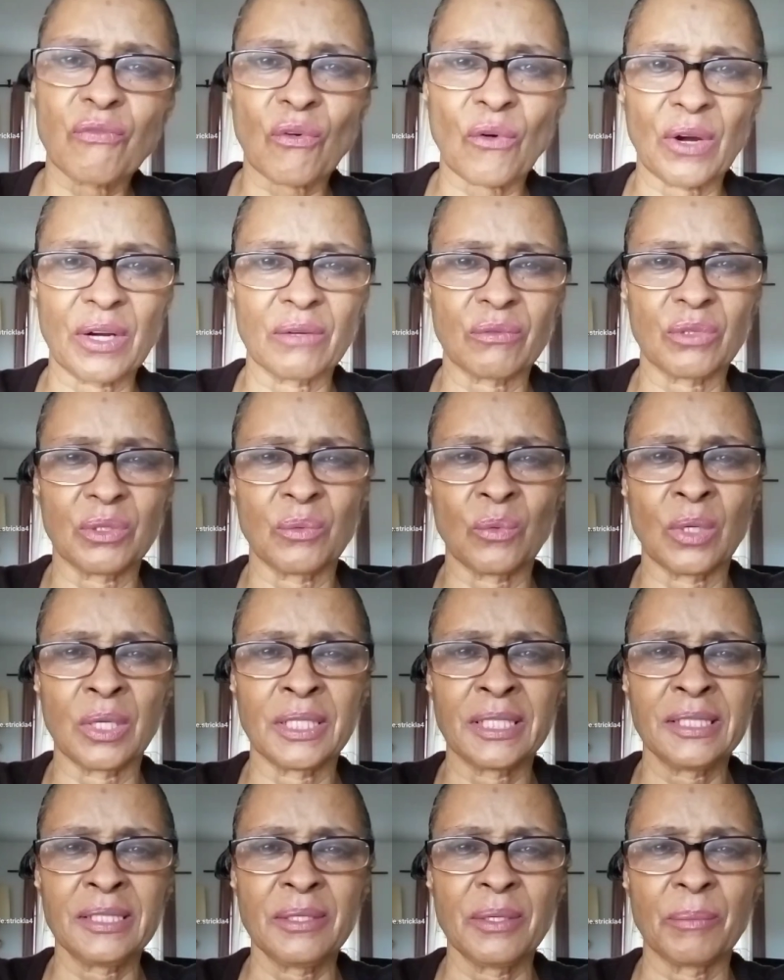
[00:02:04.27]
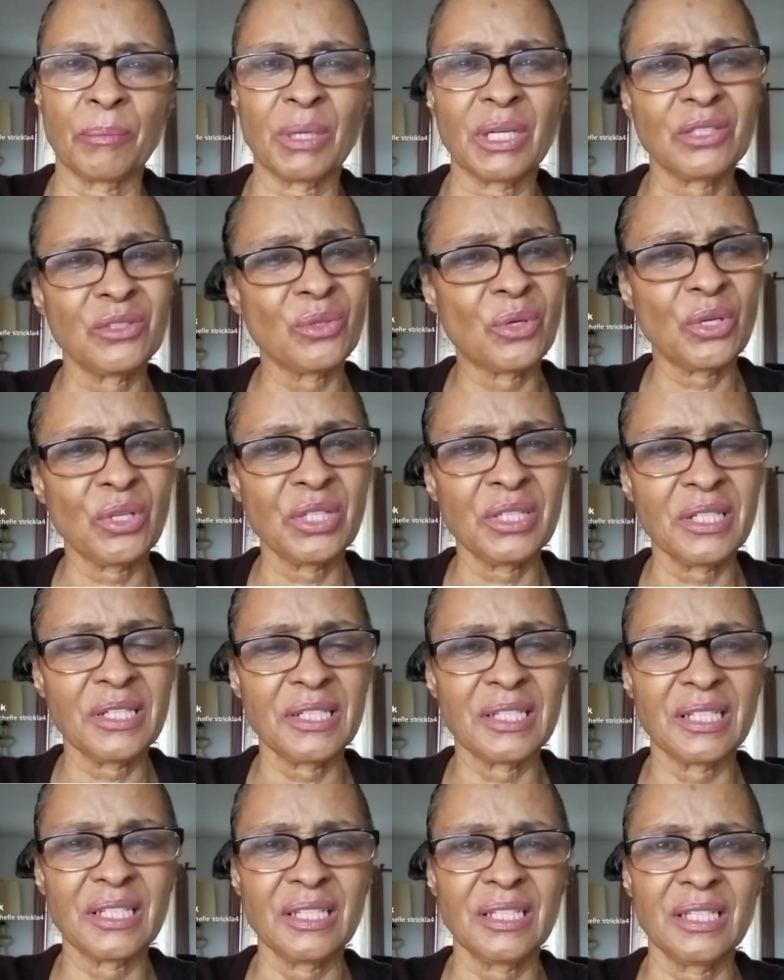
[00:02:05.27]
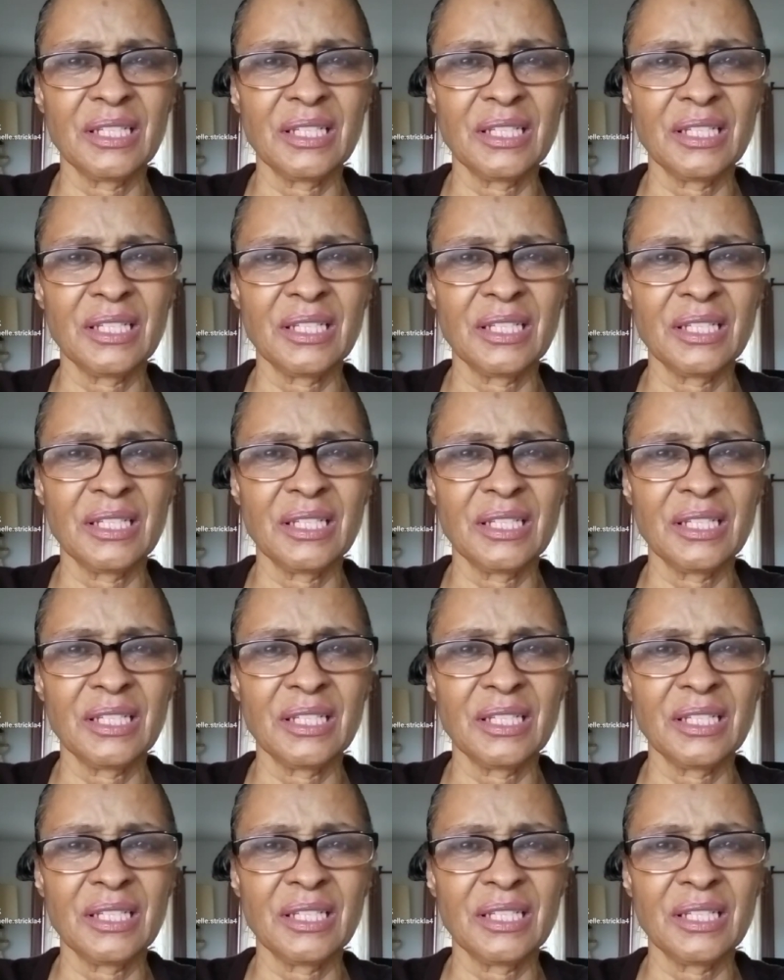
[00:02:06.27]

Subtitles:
for everyone, but you couldn't,